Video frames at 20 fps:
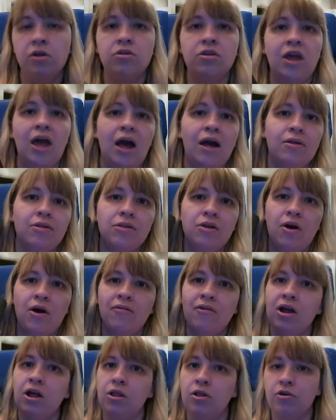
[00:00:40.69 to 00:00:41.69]
So yeah, so
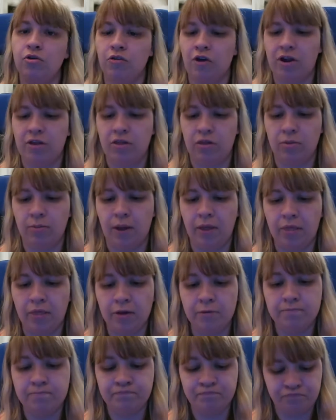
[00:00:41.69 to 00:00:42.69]
I've got a loot crate this month.
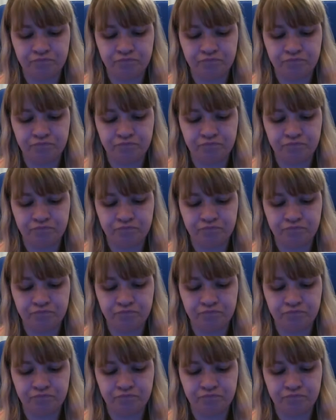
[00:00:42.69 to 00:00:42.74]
